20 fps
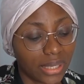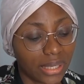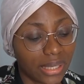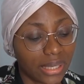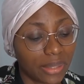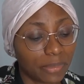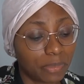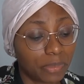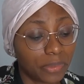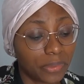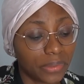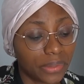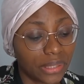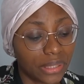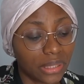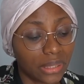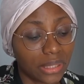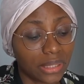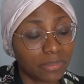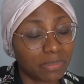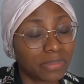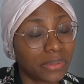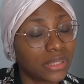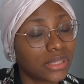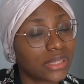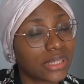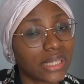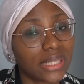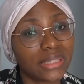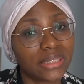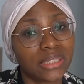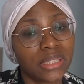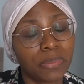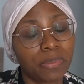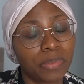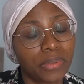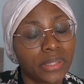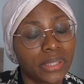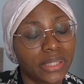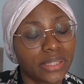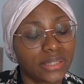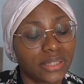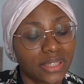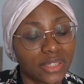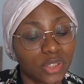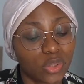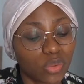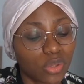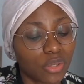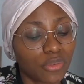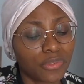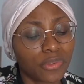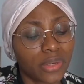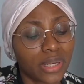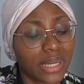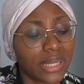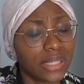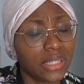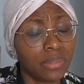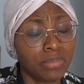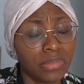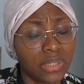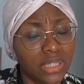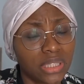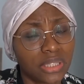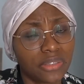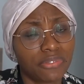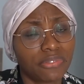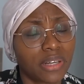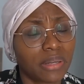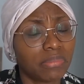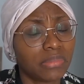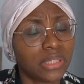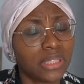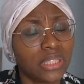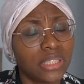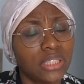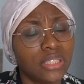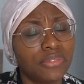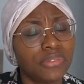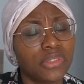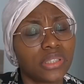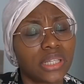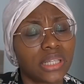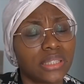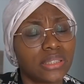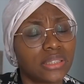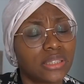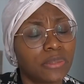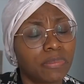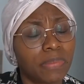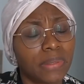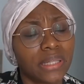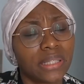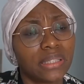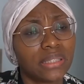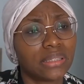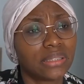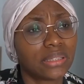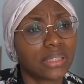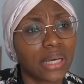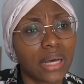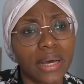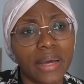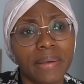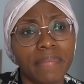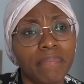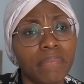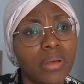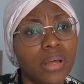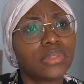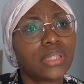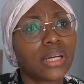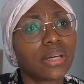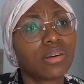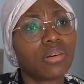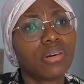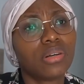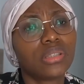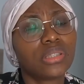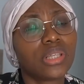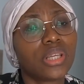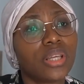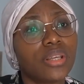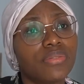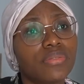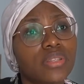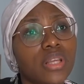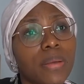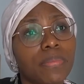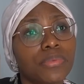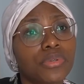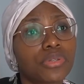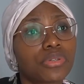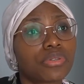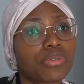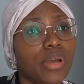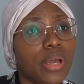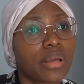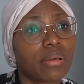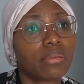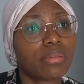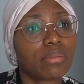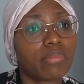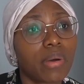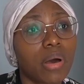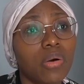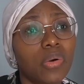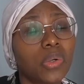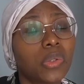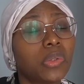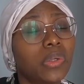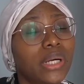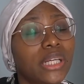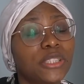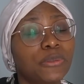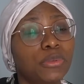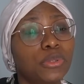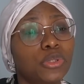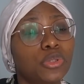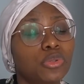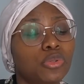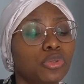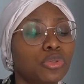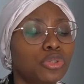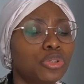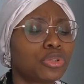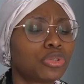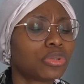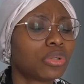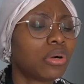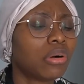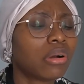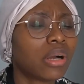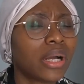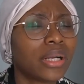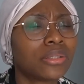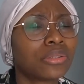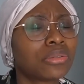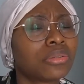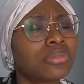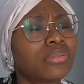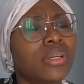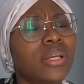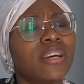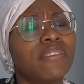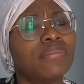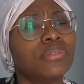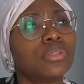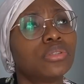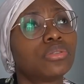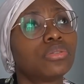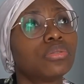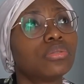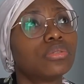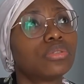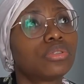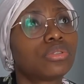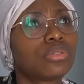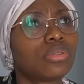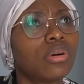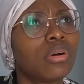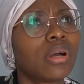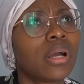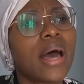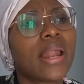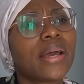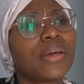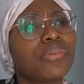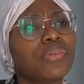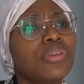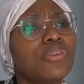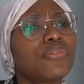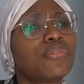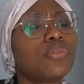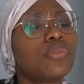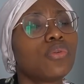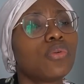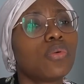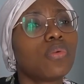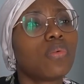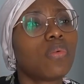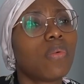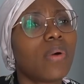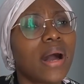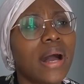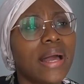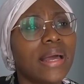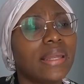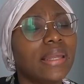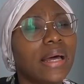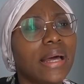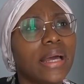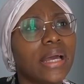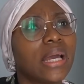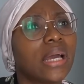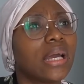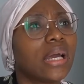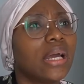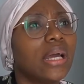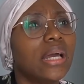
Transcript: I pray, and please guys, say prayers as well for her immediate family if you can spare the time, that God gives them strength. My uncle has been so strong, her children have been so strong, and I don't even know why, like